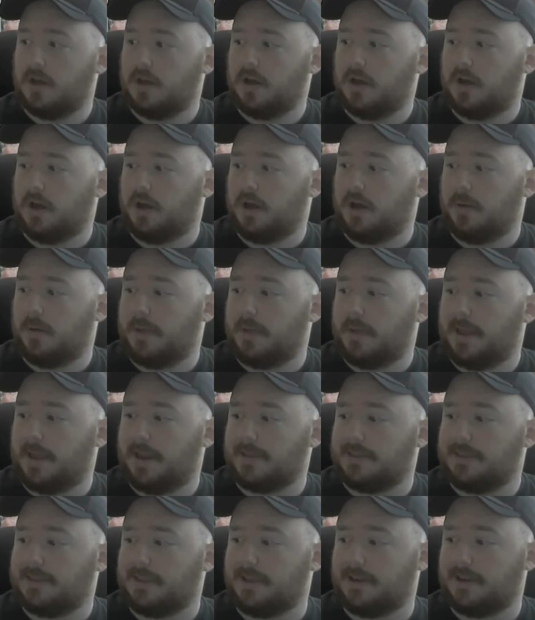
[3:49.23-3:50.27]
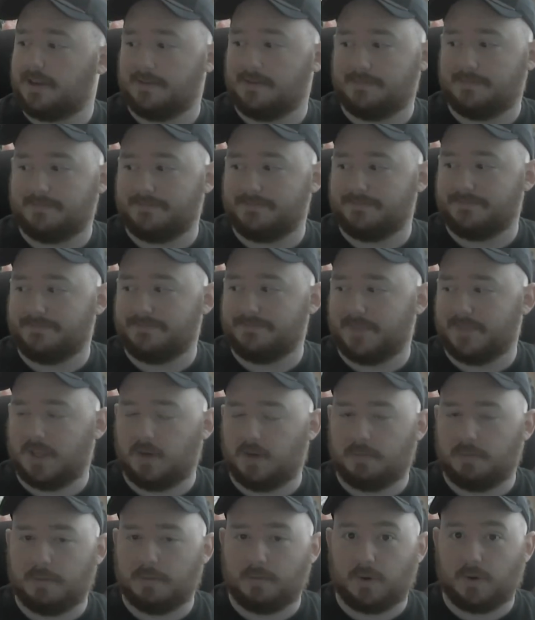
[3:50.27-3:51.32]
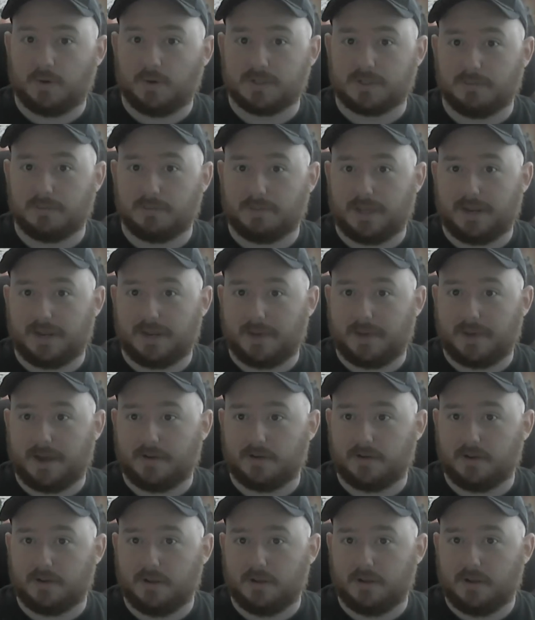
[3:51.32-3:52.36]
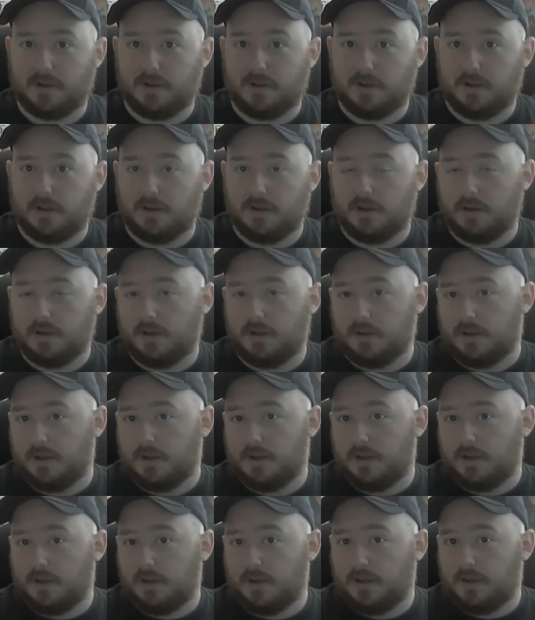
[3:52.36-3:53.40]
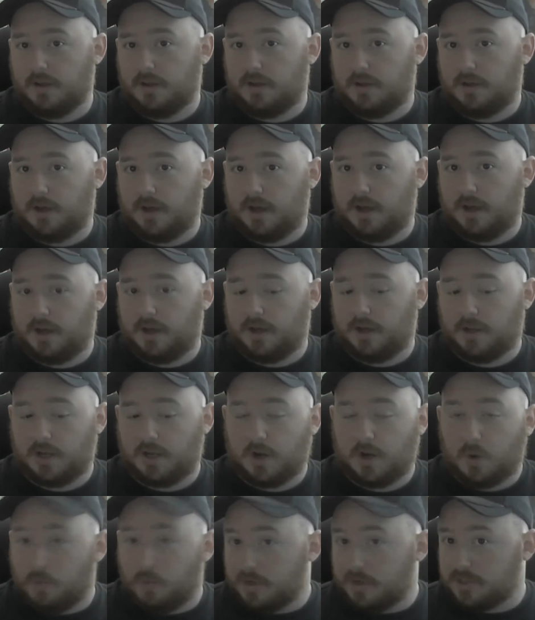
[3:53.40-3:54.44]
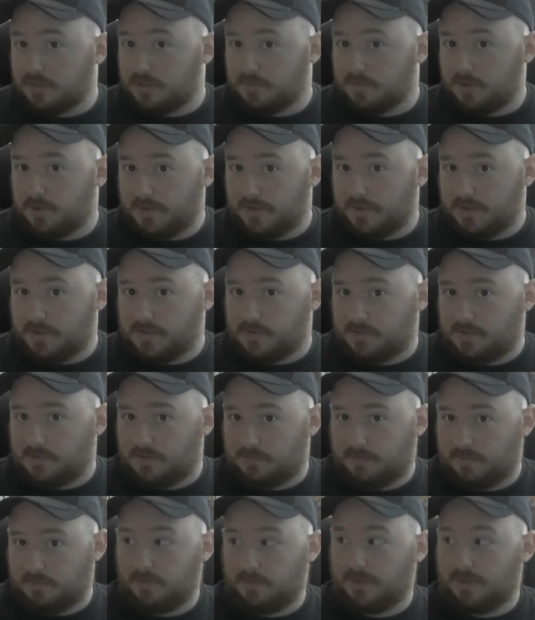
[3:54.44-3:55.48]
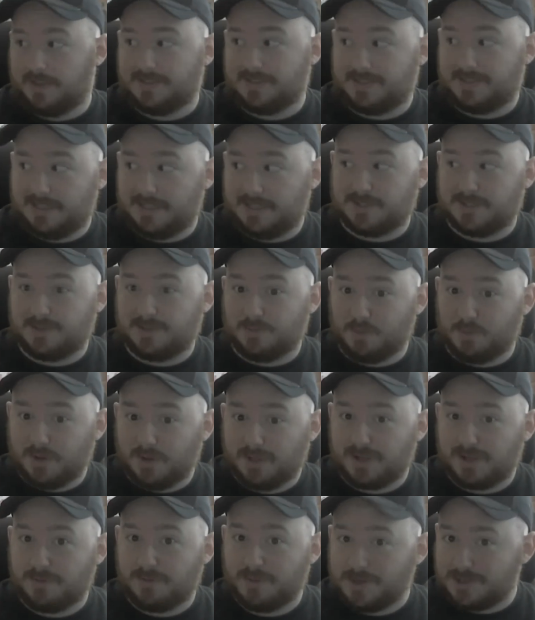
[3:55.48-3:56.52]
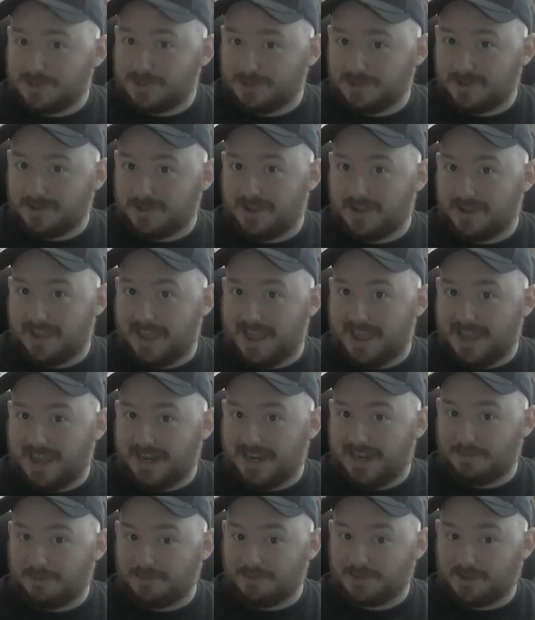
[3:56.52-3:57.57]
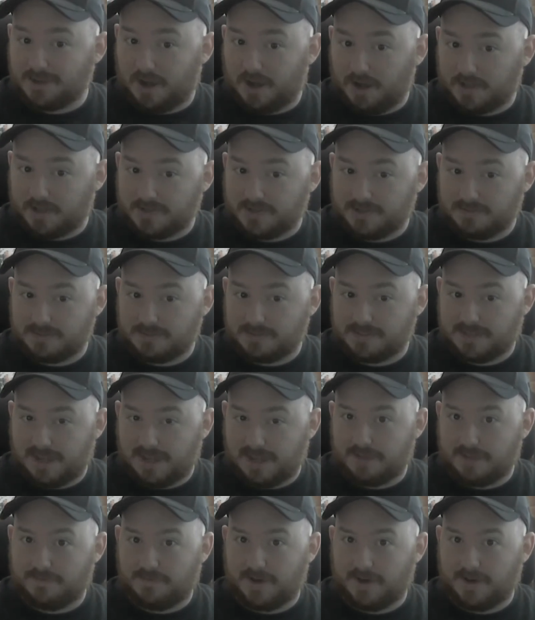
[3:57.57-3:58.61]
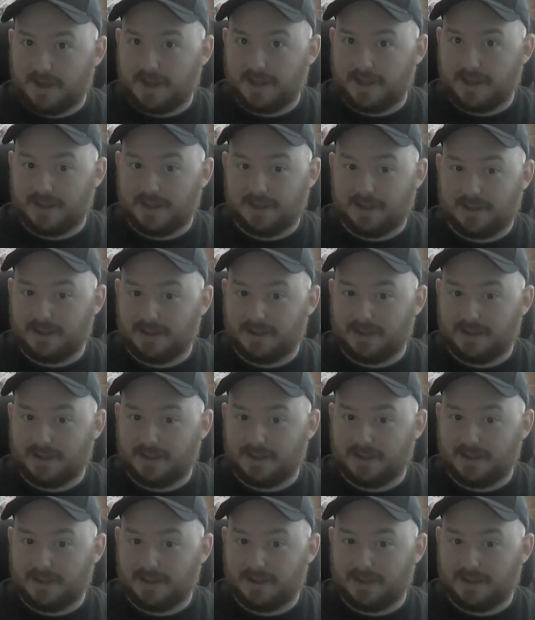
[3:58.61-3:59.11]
And I think, people always complain about, original movies being released. This is really original, and it was awesome sci-fi,